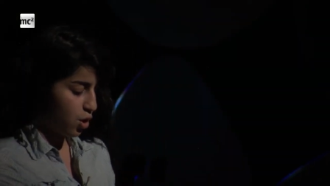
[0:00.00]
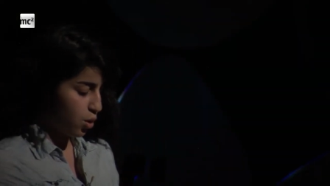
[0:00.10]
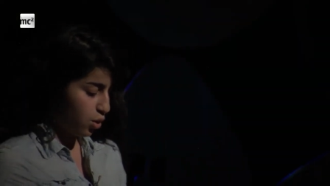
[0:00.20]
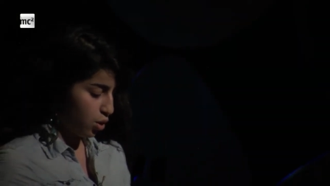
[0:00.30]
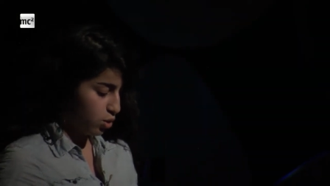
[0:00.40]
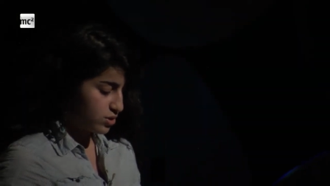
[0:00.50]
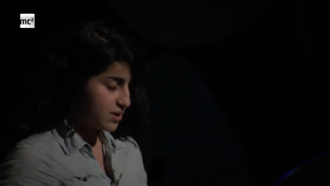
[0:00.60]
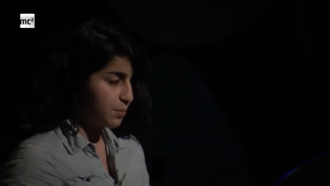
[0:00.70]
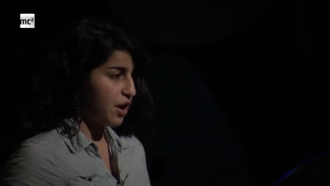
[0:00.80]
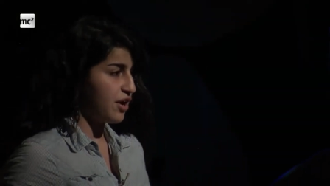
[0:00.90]
our own
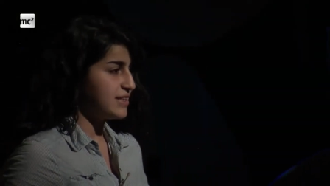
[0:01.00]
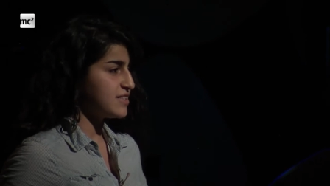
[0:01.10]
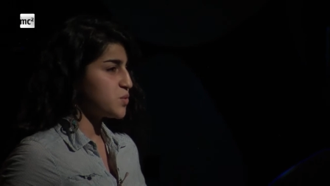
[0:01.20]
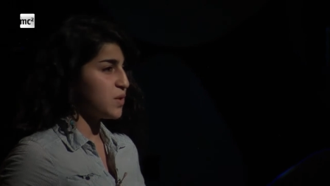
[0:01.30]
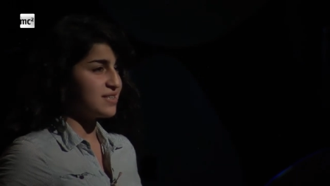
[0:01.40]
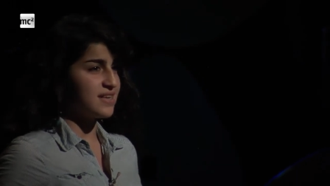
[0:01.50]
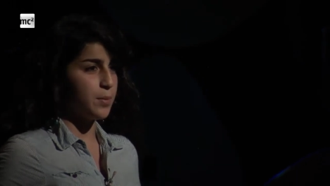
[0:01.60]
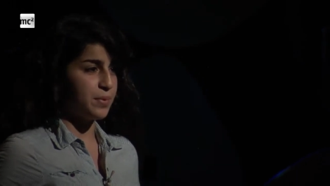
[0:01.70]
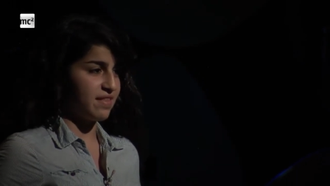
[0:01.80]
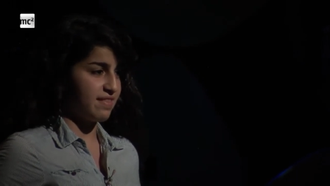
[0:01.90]
goals and priorities, as well as
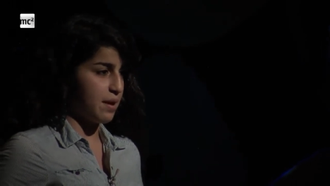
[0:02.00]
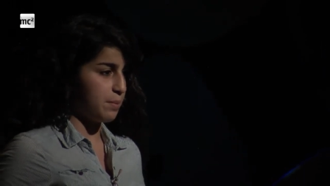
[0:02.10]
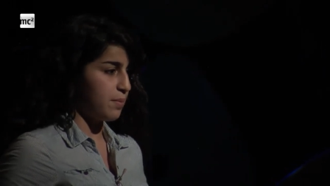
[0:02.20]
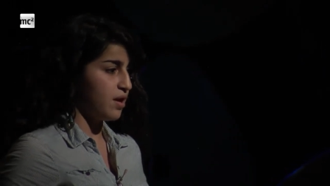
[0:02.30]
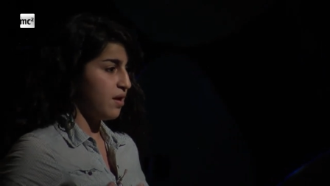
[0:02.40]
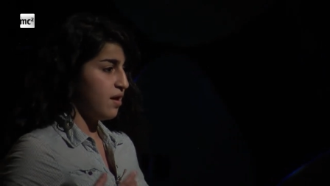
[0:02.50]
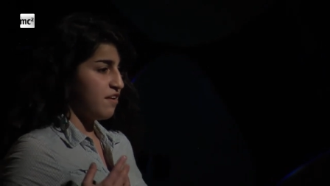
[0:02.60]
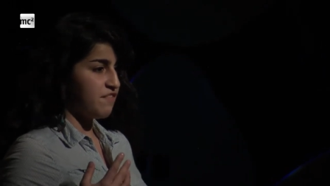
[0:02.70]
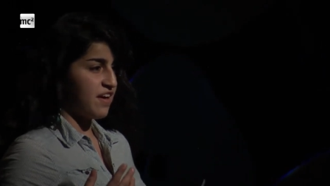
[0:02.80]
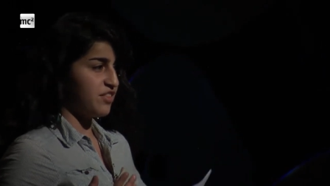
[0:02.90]
helping them
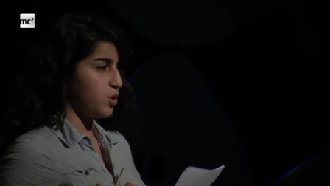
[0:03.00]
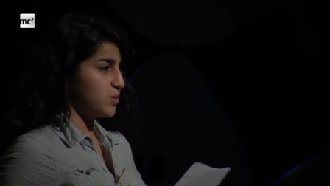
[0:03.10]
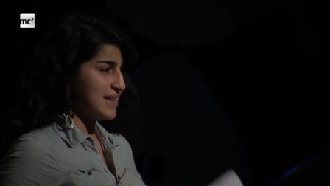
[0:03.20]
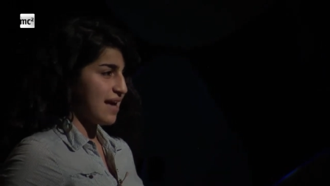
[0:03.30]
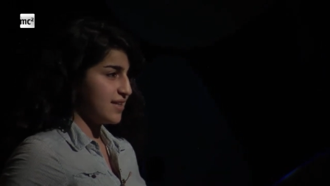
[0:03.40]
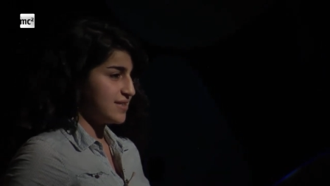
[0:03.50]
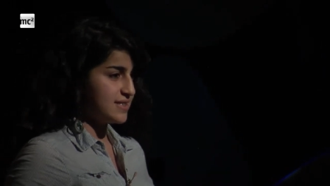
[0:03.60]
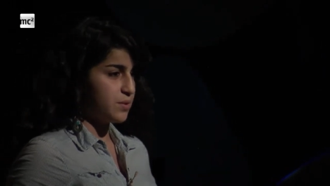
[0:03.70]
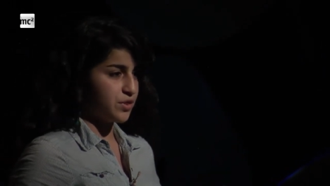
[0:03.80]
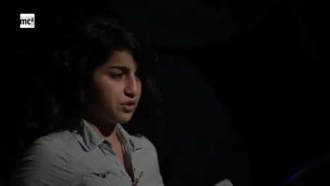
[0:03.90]
find their own
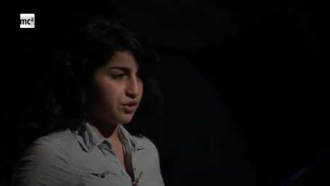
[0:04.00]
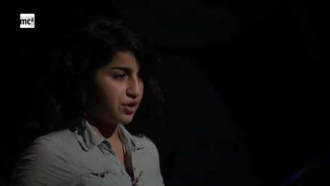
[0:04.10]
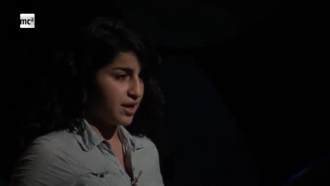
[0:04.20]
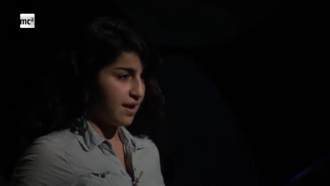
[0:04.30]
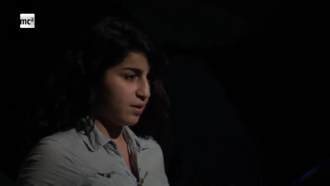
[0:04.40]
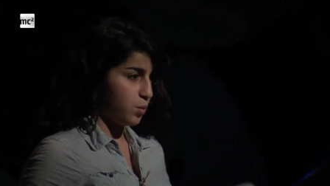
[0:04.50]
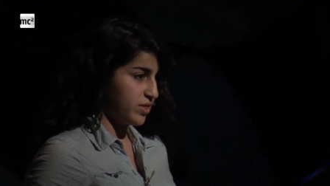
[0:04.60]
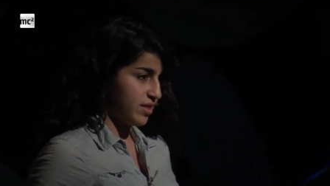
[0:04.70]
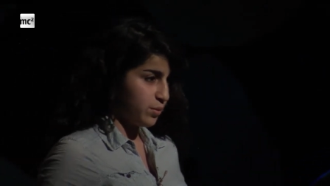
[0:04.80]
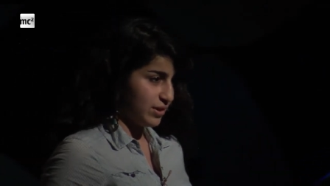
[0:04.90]
talent, see what they're good at, and
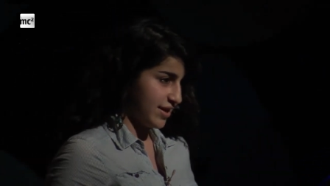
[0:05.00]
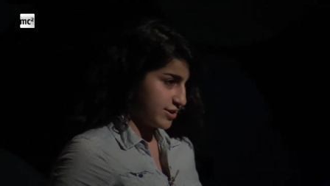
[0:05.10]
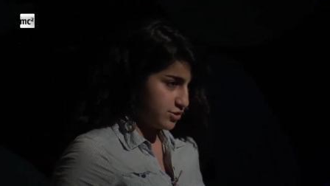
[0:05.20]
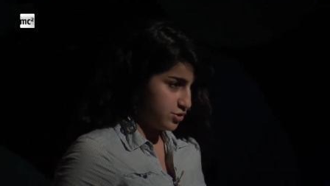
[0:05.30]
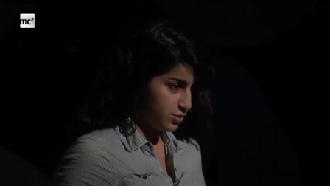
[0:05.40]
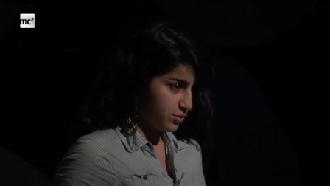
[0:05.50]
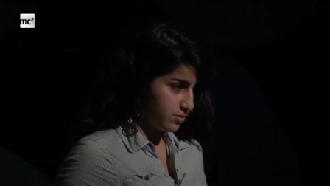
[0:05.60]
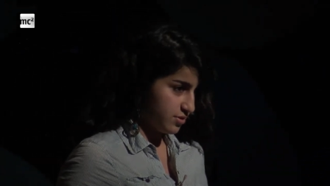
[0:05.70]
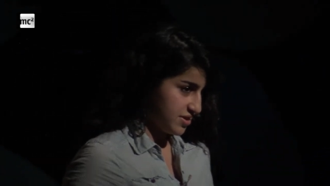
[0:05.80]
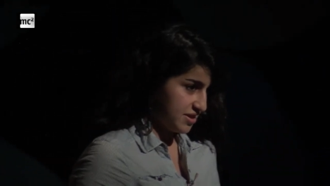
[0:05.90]
what they would like to
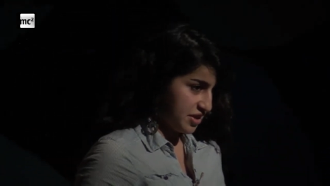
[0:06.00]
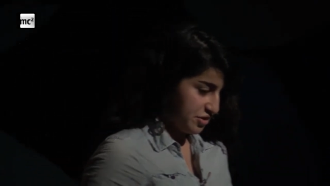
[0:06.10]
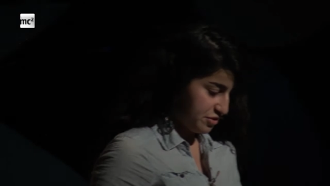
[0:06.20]
do in